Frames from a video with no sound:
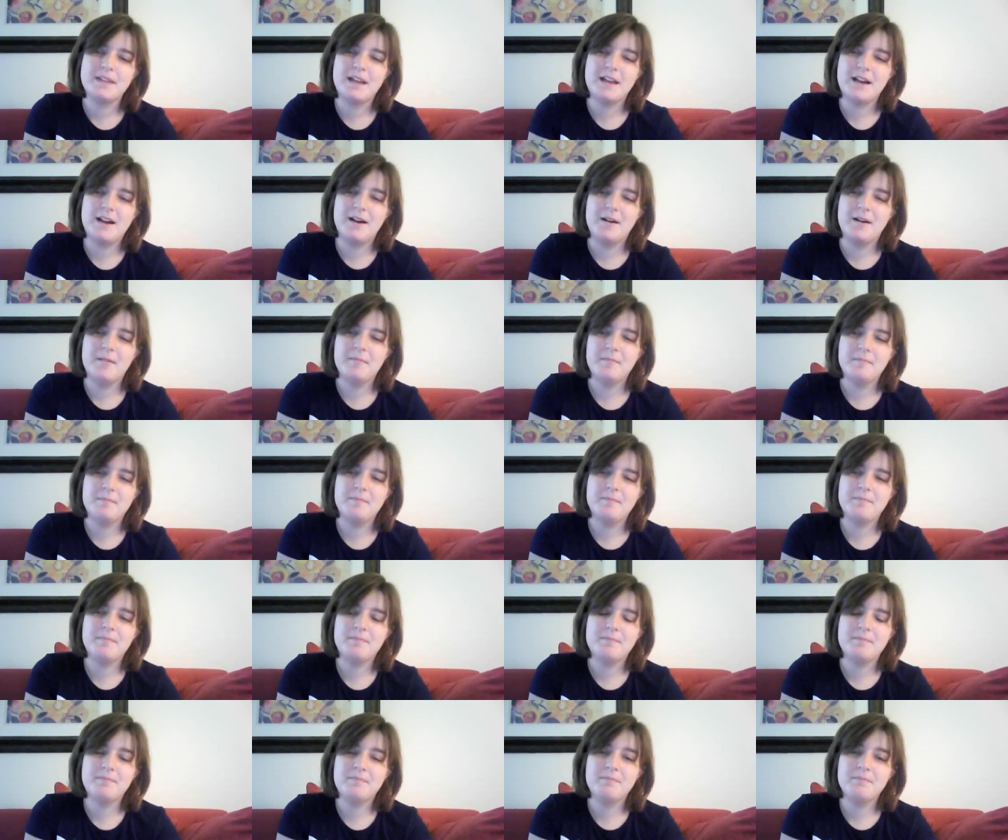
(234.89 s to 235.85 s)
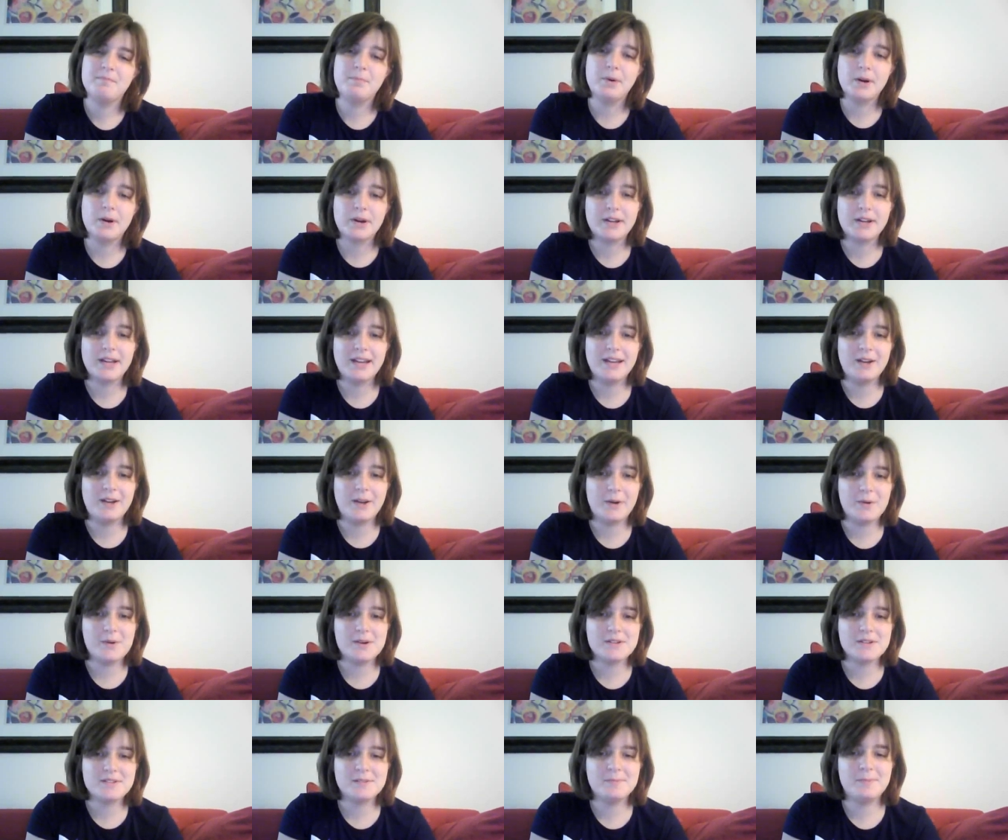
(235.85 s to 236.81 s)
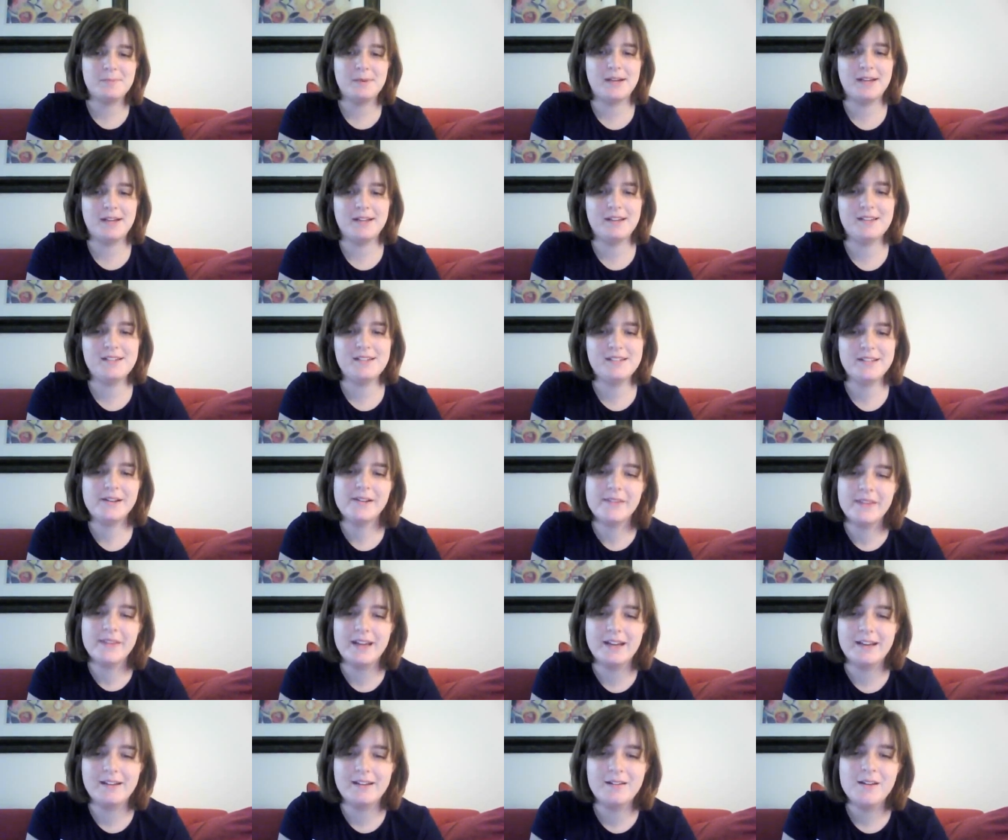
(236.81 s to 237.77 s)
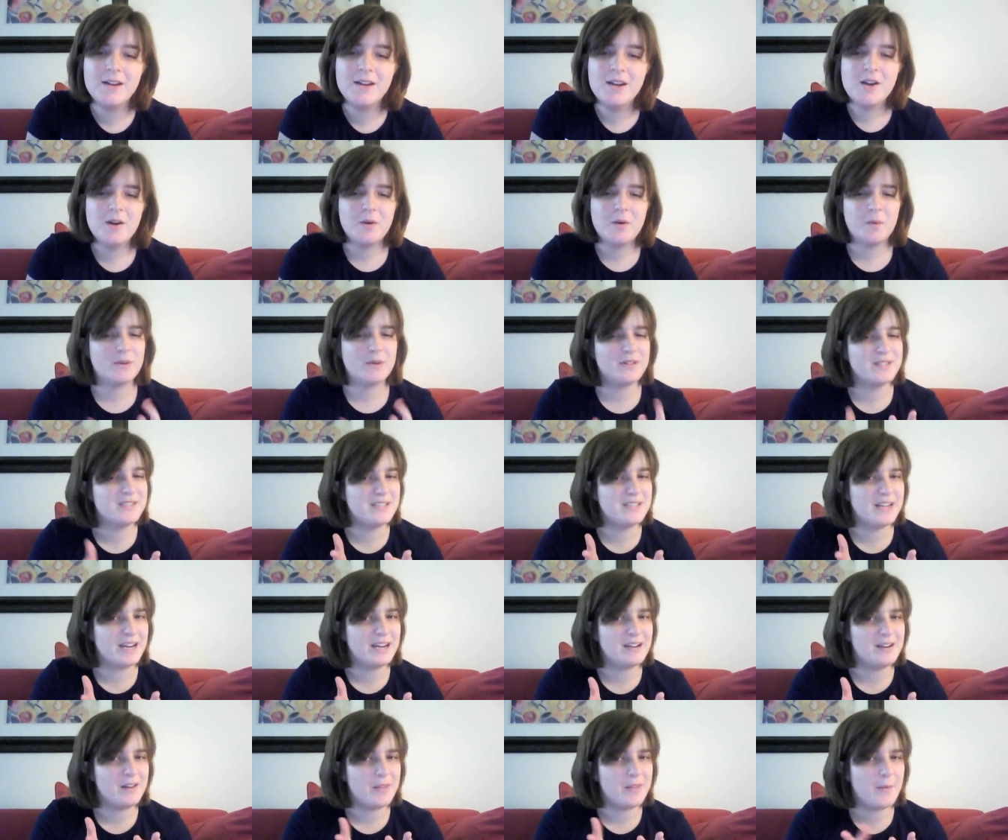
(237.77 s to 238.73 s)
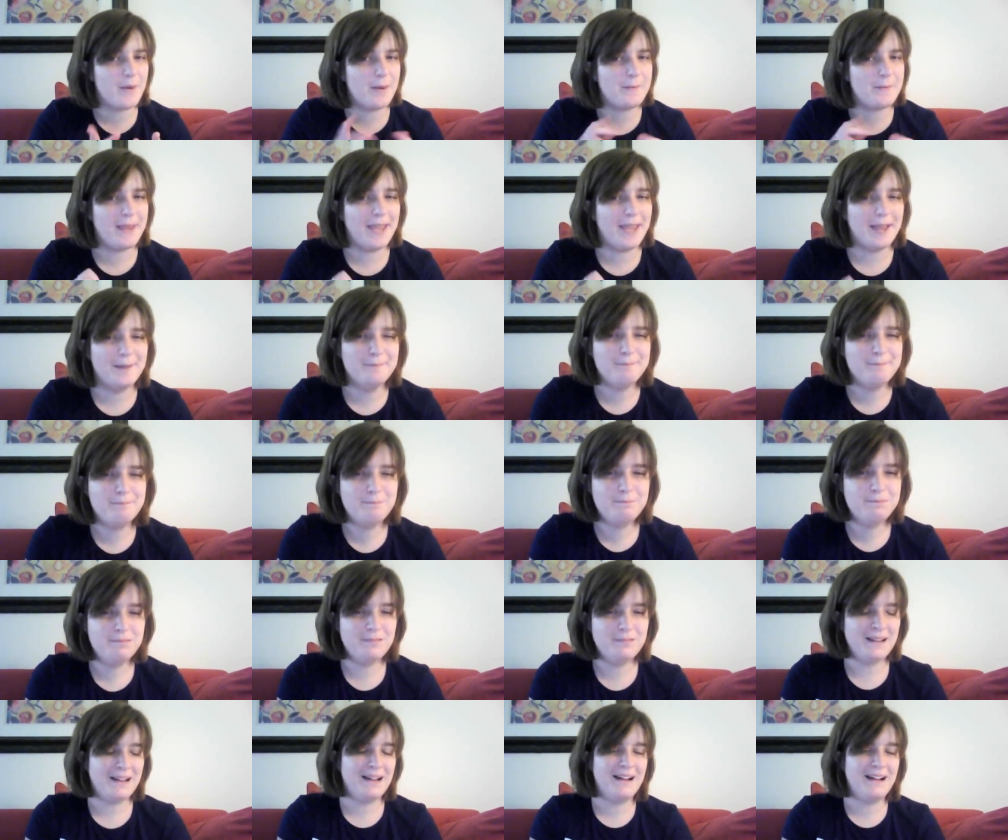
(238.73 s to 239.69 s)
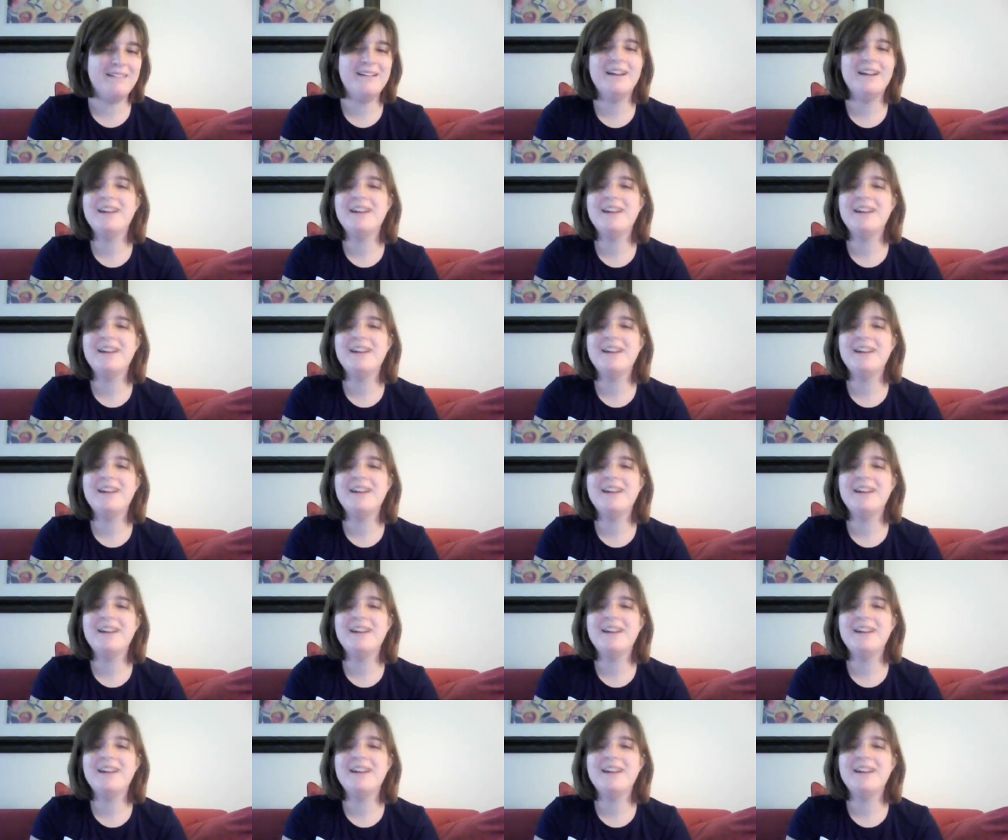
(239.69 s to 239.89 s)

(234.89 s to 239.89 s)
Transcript: um, Brooke and Noah's. But until then, we're just sticking to the webcam. All